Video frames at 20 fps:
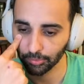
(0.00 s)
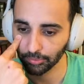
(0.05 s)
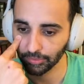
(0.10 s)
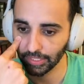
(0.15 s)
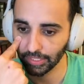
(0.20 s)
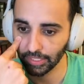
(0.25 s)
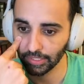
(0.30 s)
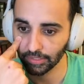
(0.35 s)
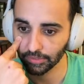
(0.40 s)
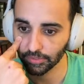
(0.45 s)

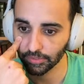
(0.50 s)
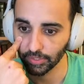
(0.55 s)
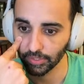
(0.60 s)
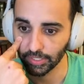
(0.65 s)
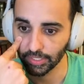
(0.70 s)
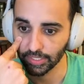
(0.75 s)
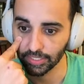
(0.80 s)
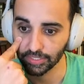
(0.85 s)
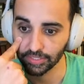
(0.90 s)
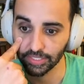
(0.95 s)
not,
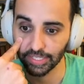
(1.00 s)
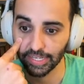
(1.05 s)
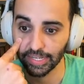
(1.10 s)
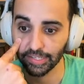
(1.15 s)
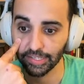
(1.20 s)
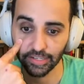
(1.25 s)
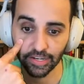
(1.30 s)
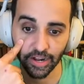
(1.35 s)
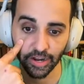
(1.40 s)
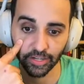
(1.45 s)
because then
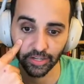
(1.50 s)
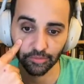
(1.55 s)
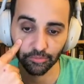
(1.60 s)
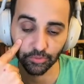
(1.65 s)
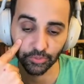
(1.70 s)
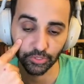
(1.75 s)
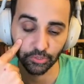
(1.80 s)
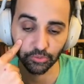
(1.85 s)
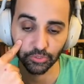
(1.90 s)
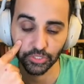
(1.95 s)
at higher
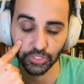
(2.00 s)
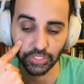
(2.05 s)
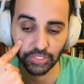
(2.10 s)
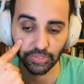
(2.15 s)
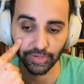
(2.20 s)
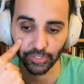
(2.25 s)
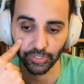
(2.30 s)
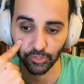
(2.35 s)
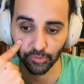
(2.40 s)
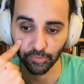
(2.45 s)
levels you'll just
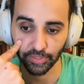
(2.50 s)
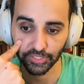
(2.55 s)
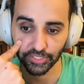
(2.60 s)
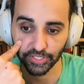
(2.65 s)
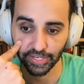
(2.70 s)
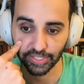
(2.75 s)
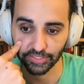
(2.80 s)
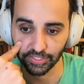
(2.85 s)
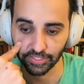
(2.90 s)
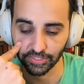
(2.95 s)
generate too much.
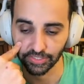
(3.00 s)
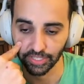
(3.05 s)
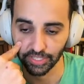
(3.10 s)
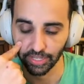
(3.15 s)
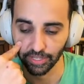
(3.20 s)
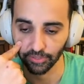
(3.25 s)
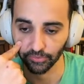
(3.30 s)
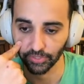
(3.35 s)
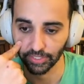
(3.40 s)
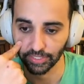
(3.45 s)
It has to
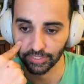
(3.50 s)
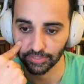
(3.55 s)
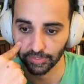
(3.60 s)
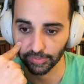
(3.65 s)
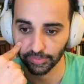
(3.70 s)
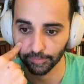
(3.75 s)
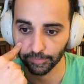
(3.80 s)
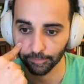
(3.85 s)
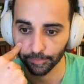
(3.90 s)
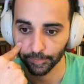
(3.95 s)
scale
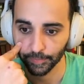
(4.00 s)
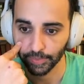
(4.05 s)
nicely.